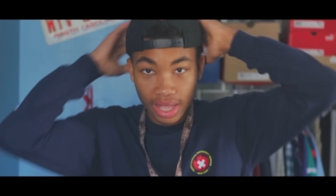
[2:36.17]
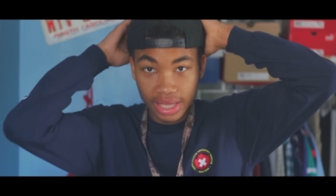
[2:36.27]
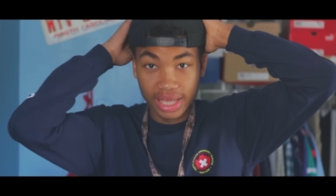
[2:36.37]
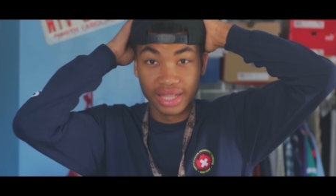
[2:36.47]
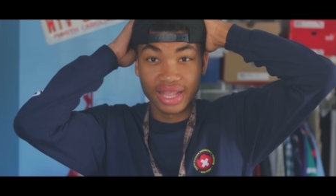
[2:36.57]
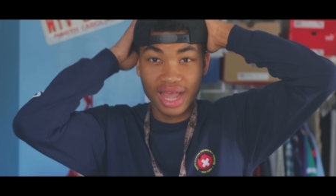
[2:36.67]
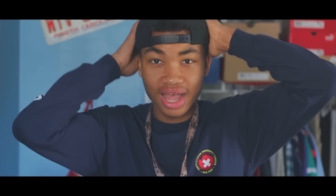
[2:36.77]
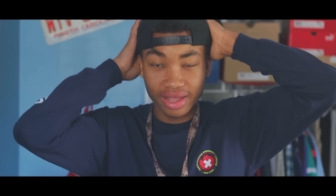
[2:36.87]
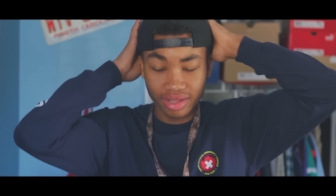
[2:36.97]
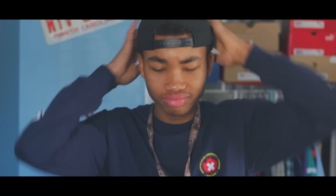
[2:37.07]
And
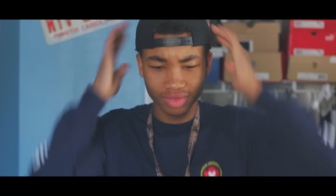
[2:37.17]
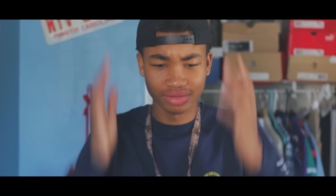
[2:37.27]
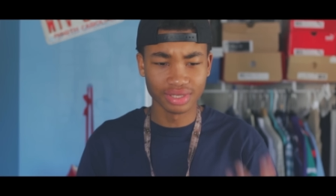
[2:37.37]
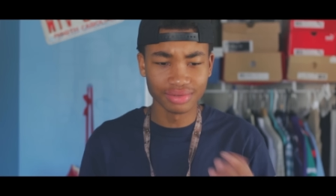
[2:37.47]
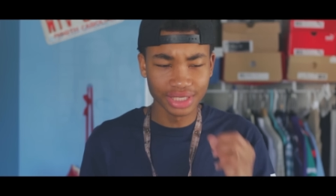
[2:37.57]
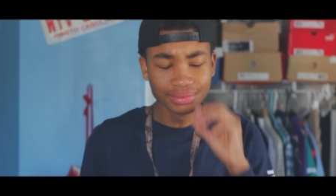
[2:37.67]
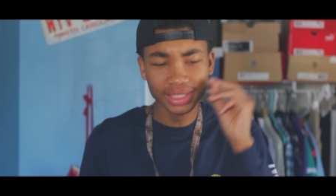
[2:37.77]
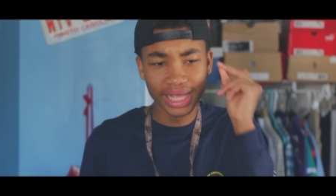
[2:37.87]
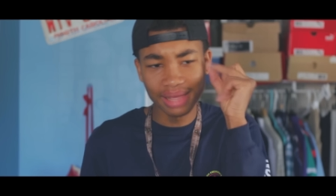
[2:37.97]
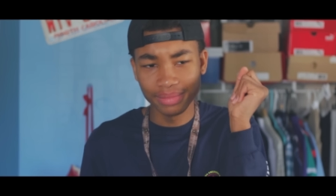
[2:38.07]

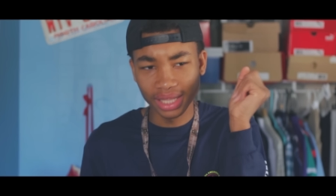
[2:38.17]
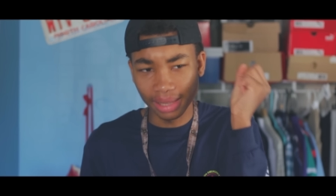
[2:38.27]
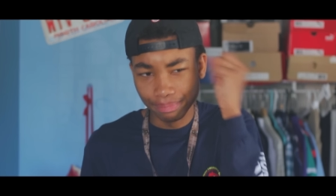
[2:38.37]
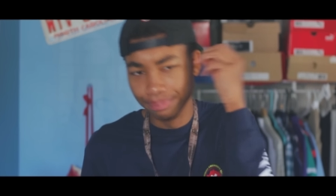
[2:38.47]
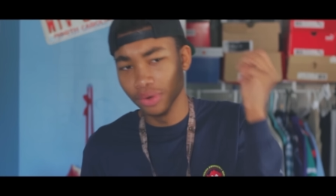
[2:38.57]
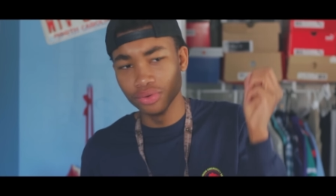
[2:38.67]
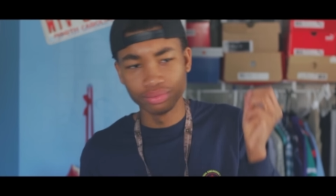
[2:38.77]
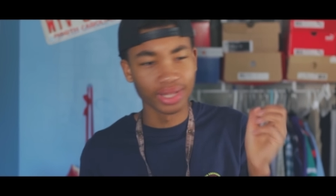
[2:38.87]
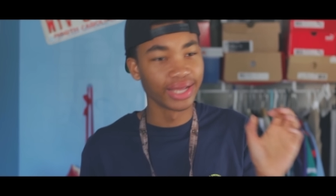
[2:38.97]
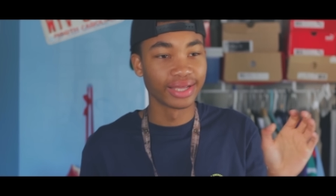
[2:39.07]
something hit me like,
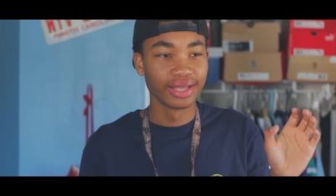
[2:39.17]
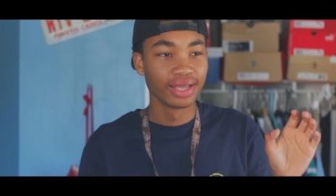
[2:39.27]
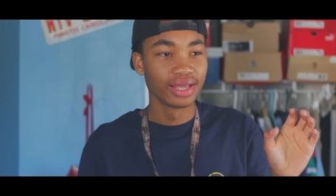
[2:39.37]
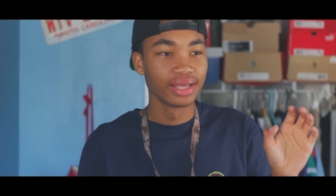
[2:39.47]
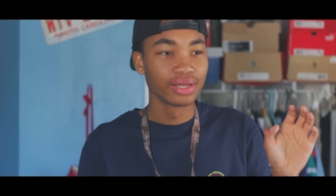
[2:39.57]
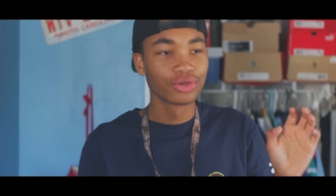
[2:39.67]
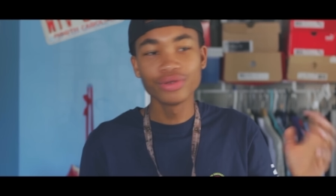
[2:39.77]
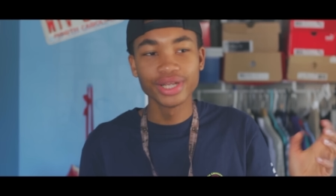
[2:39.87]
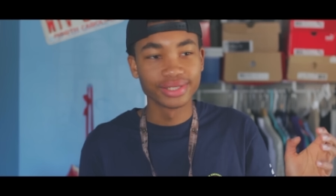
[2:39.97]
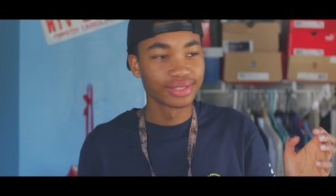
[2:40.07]
boom, like,
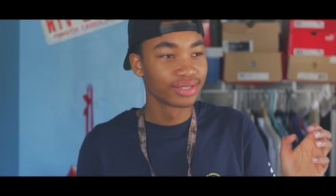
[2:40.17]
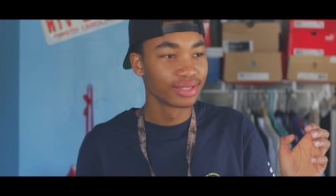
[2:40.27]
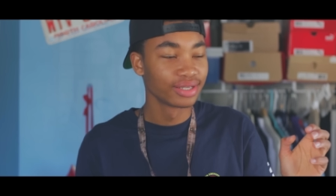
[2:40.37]
Chris,